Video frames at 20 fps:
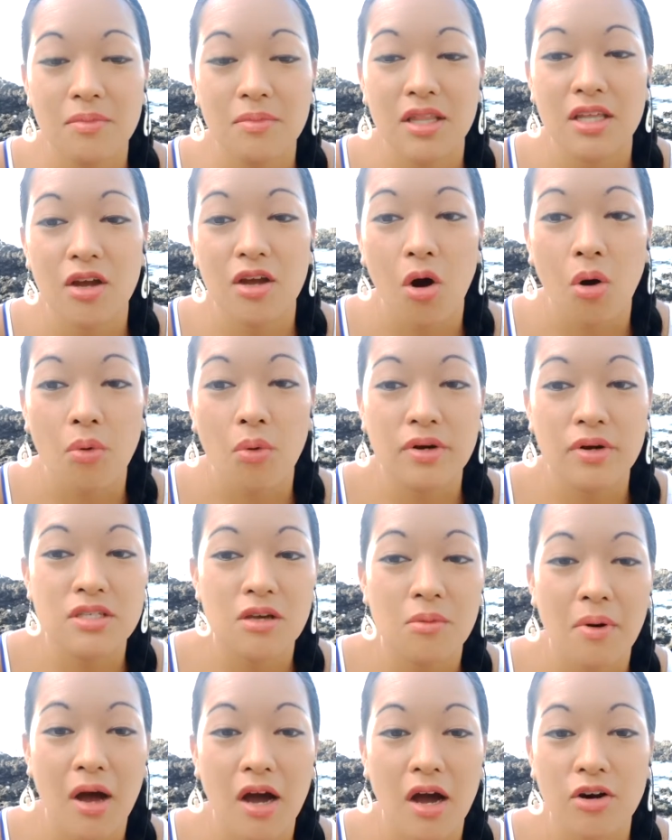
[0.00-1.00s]
and they're always
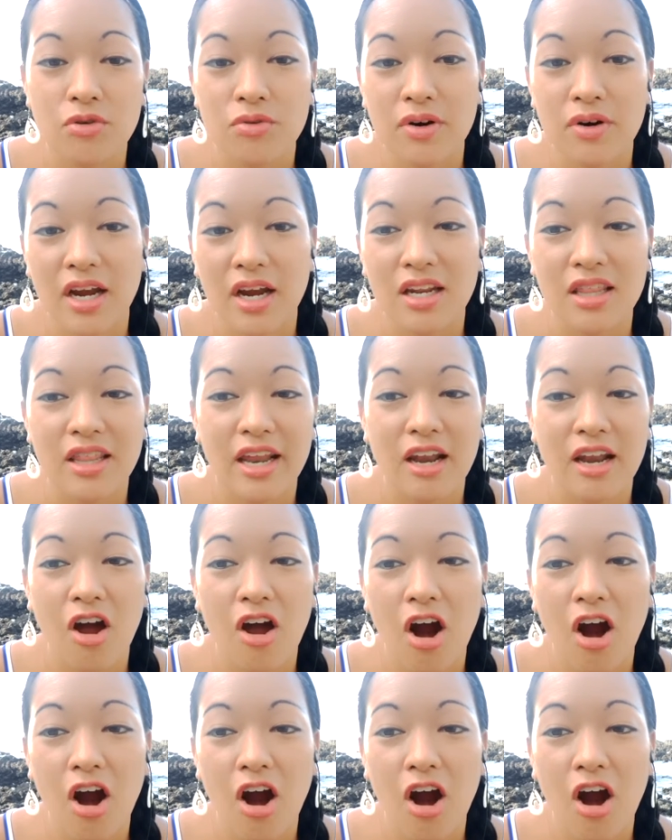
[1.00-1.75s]
about creating that